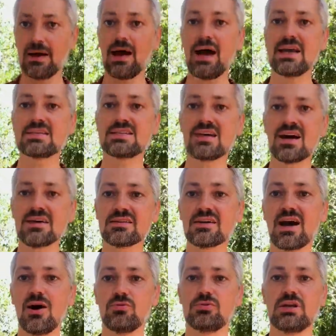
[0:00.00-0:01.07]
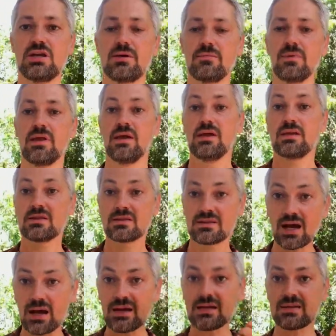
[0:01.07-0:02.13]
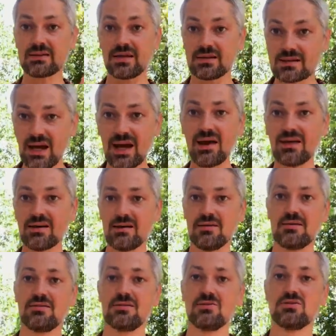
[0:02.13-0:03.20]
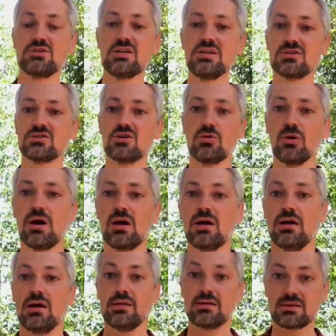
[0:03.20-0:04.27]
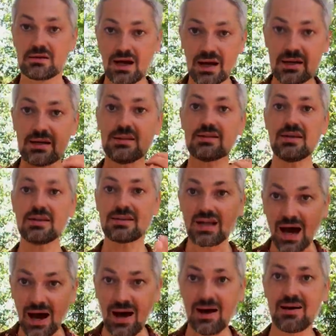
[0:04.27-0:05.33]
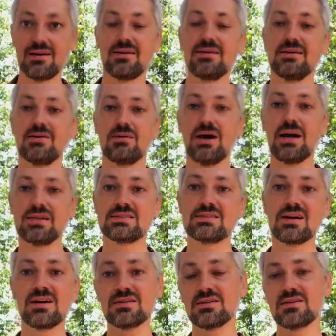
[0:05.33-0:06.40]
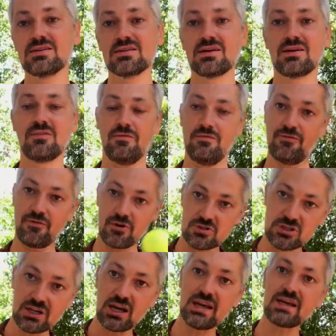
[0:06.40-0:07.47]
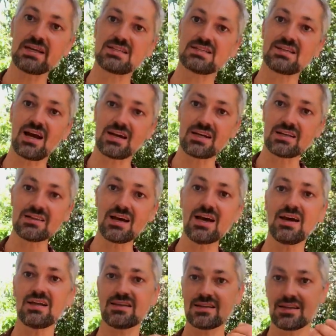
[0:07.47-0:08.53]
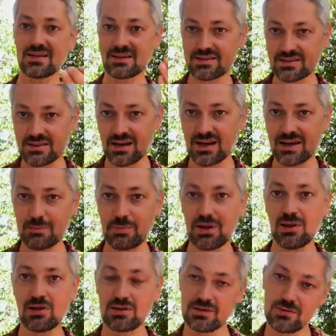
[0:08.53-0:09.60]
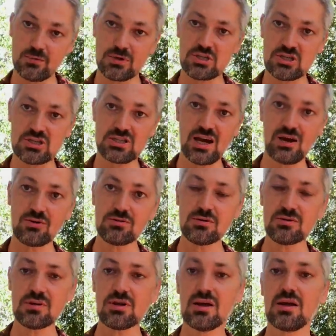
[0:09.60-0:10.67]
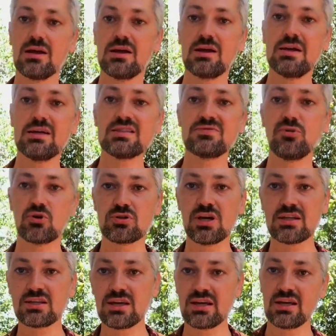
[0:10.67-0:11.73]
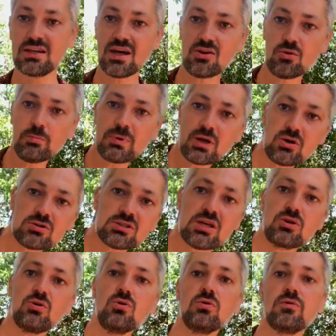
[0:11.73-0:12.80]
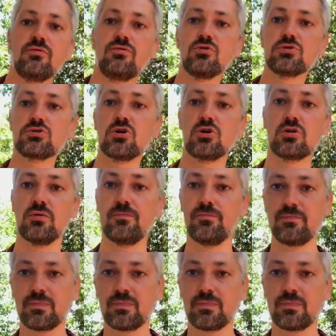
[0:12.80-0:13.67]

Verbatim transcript: I start counting. Takita, da. You see, so takita, da. I started first click is takita and click bill, which is down is for that digenatum because I do full circle.